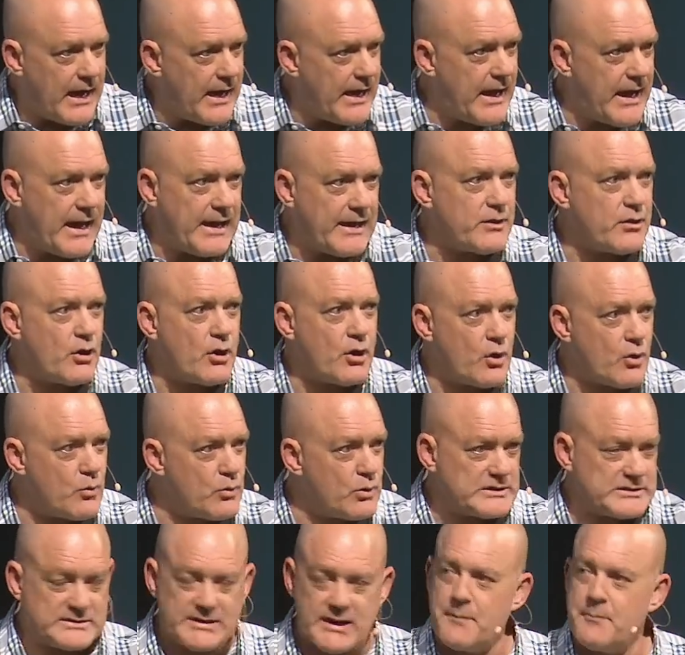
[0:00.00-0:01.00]
I, I don't
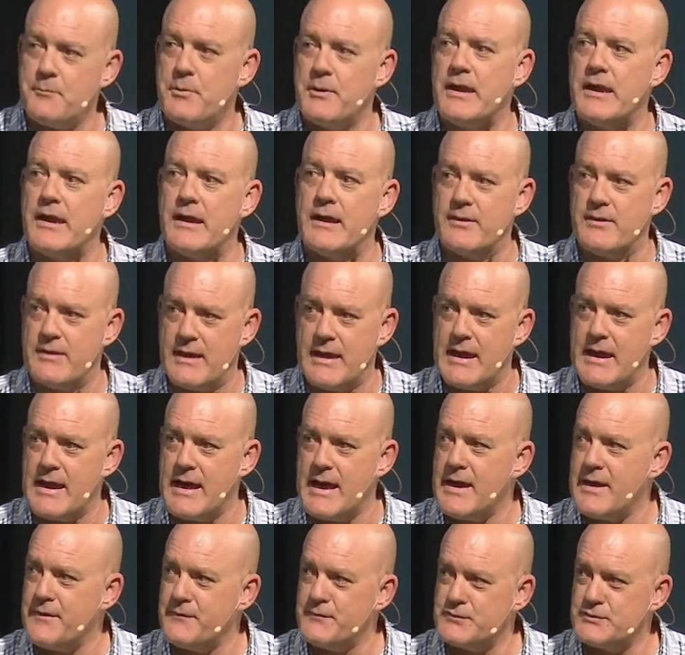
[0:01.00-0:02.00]
know what's happening in
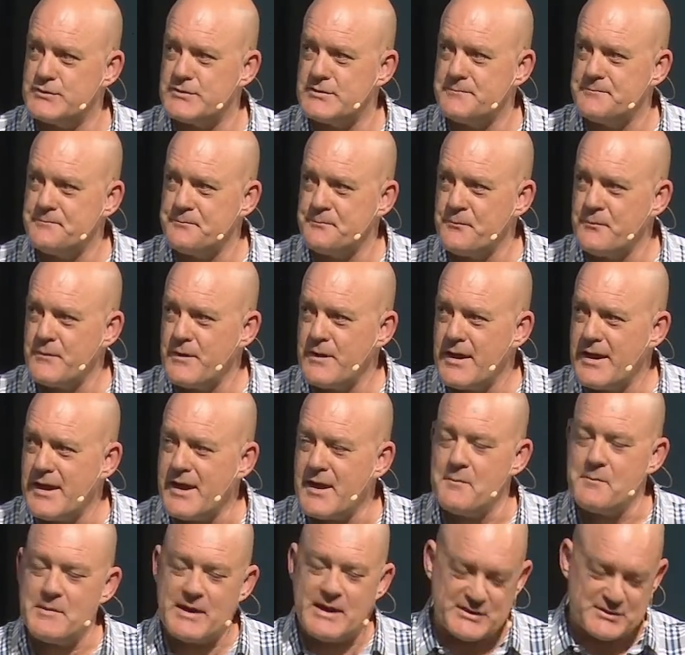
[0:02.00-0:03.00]
their lives.
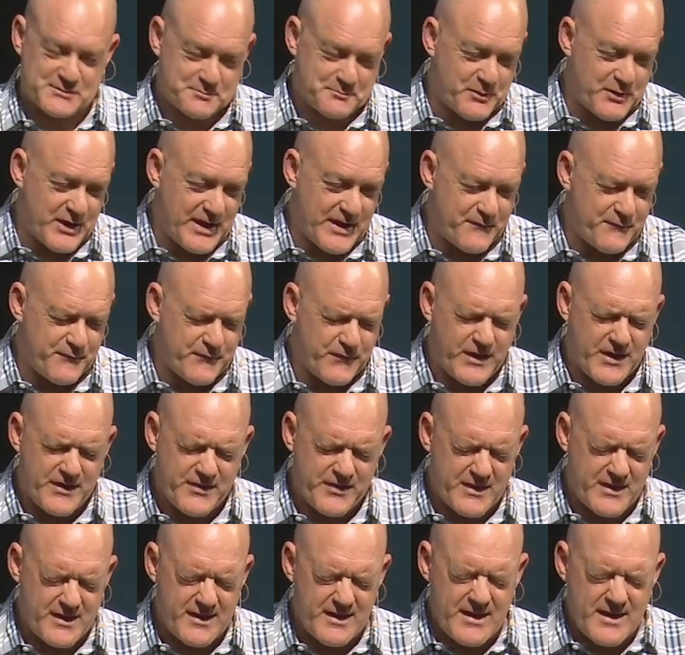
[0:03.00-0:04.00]
Come, let's pray.
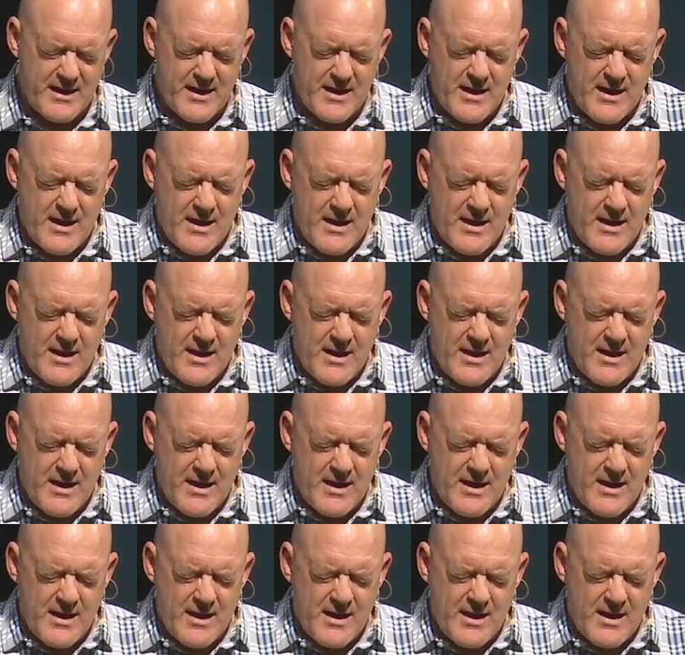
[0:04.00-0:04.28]
Father,